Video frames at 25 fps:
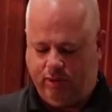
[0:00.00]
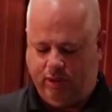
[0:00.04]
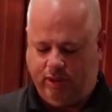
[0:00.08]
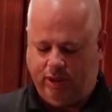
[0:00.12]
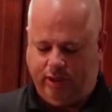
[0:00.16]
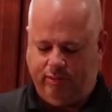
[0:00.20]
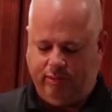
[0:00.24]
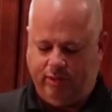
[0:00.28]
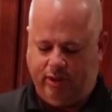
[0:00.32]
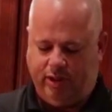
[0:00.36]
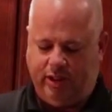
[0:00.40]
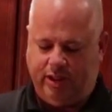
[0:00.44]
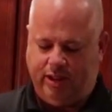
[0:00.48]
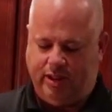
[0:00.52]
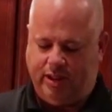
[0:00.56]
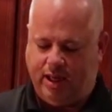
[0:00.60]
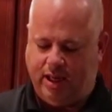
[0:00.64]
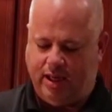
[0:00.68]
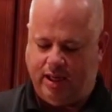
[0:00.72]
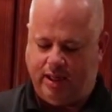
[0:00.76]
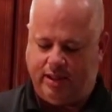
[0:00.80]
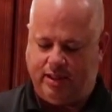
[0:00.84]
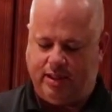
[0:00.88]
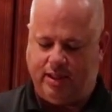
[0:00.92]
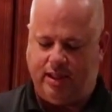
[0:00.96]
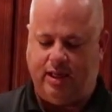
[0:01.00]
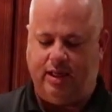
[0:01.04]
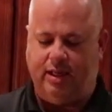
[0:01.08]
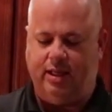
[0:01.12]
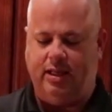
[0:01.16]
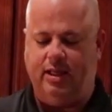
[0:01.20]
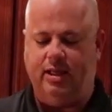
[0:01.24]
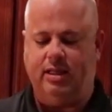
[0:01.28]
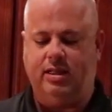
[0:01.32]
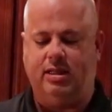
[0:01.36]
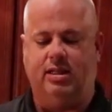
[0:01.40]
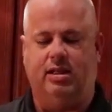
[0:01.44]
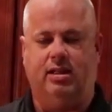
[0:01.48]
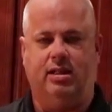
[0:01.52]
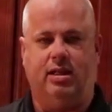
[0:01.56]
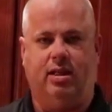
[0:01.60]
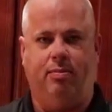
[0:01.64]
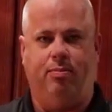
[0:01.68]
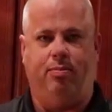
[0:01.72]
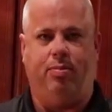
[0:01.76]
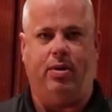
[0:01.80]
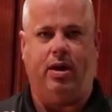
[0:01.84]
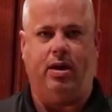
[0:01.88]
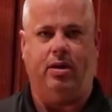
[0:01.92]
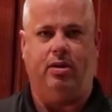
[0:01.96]
really, really dense. And this is
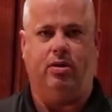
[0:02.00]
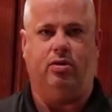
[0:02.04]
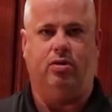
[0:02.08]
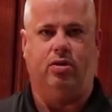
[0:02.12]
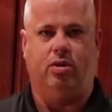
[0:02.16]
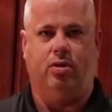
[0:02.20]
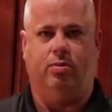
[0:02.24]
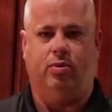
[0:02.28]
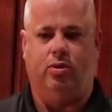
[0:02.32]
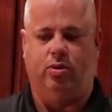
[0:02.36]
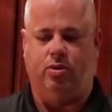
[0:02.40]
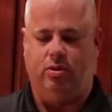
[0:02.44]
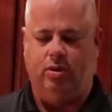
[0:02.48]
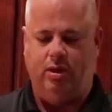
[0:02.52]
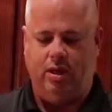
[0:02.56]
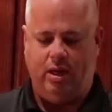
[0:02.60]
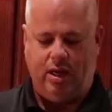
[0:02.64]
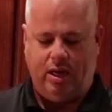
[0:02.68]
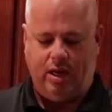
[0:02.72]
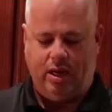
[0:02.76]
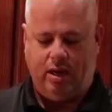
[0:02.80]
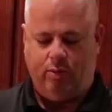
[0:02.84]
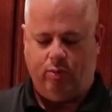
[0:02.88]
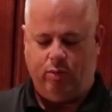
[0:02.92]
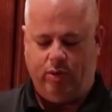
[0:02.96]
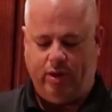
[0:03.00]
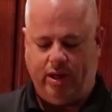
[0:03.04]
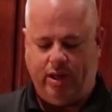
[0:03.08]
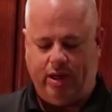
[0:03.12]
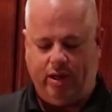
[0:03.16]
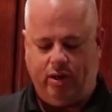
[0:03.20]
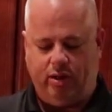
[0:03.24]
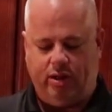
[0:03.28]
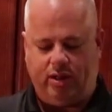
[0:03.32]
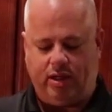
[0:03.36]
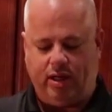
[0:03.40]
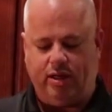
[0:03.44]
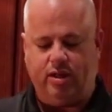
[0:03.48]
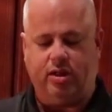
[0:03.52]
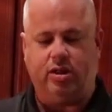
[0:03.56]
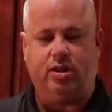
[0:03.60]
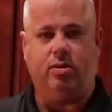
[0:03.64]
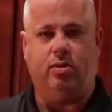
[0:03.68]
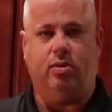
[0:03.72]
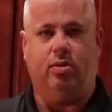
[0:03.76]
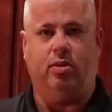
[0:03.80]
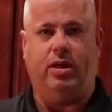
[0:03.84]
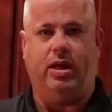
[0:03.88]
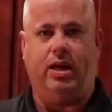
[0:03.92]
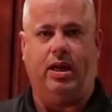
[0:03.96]
impenetrable. When it
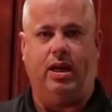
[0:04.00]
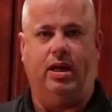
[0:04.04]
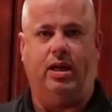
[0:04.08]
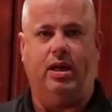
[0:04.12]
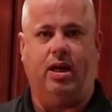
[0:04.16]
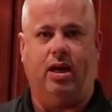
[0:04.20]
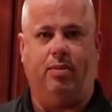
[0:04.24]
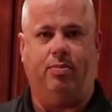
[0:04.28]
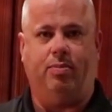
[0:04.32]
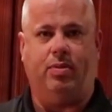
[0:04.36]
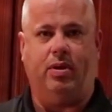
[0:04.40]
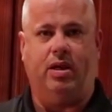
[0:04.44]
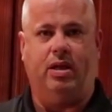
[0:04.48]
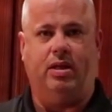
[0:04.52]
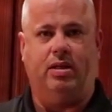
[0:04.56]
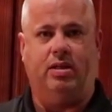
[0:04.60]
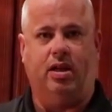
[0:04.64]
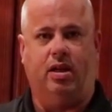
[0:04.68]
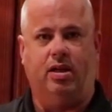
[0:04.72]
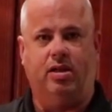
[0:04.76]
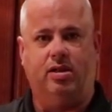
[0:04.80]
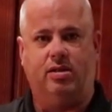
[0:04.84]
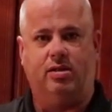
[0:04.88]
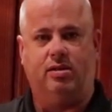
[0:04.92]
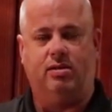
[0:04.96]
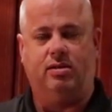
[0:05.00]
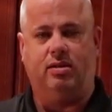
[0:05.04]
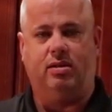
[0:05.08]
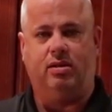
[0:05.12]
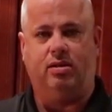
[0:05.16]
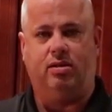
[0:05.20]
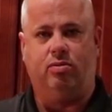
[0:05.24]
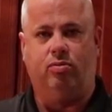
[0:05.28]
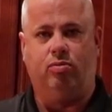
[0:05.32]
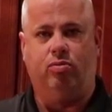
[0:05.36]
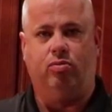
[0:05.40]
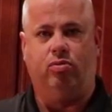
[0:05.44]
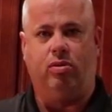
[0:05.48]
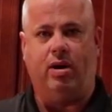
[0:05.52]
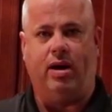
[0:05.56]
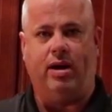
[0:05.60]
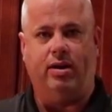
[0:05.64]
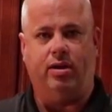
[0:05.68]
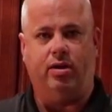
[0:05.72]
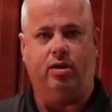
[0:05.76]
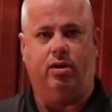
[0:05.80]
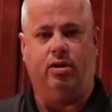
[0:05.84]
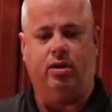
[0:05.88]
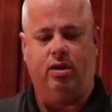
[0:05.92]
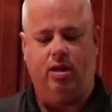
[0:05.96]
does heat up, it does
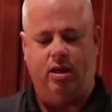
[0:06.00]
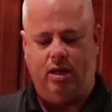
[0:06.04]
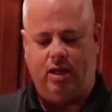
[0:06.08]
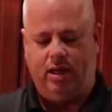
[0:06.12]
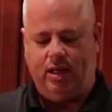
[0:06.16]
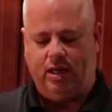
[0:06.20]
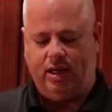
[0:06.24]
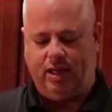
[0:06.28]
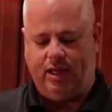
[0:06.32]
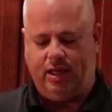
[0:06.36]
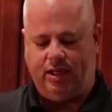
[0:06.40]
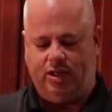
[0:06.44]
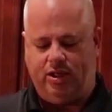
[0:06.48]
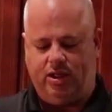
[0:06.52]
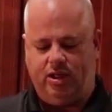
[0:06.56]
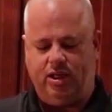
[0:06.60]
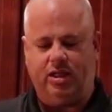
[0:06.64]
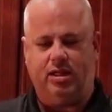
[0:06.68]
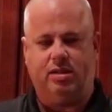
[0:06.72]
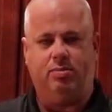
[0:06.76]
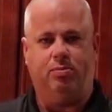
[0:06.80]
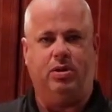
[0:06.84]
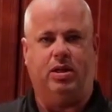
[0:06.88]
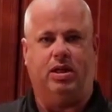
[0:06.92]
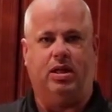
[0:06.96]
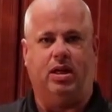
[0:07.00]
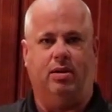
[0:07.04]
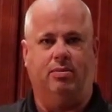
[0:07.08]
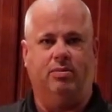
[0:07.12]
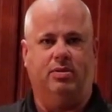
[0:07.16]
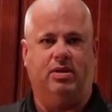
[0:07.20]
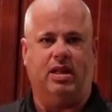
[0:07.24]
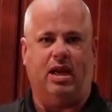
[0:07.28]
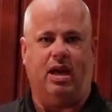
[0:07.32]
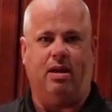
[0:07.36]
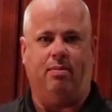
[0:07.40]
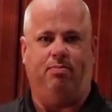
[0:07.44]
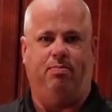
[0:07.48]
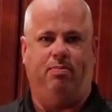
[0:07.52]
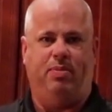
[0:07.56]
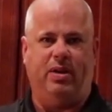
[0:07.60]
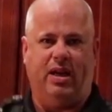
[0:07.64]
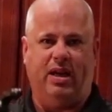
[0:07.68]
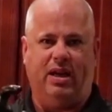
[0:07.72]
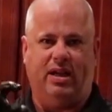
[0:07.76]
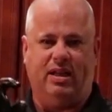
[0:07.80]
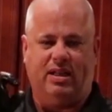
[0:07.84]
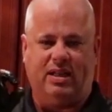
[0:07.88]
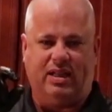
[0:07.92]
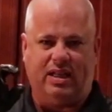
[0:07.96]
render, it just becomes that
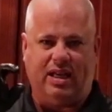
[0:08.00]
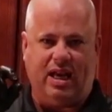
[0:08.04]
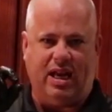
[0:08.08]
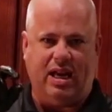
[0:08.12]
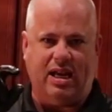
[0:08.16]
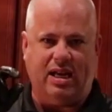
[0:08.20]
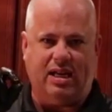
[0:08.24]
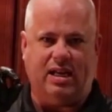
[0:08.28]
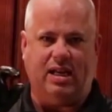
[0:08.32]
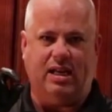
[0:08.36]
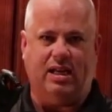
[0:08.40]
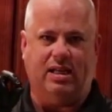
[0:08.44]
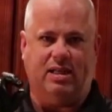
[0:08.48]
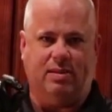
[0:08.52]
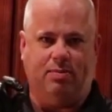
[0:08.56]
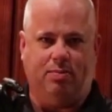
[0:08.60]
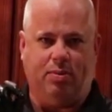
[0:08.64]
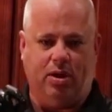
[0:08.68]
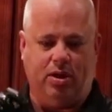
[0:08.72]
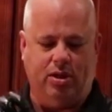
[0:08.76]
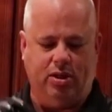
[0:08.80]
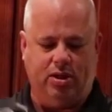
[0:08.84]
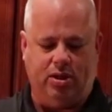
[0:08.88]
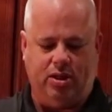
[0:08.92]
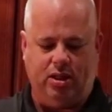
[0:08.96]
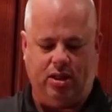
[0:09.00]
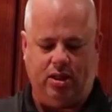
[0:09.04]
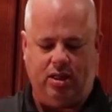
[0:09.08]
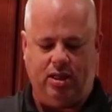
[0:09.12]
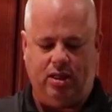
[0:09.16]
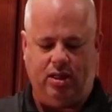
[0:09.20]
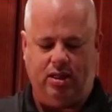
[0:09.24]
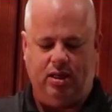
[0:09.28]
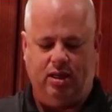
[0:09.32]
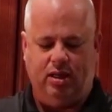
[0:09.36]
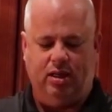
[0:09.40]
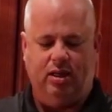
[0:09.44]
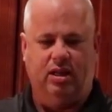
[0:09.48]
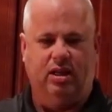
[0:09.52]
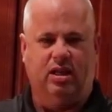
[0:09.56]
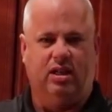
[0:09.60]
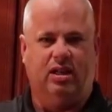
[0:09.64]
big, cakey, spongy,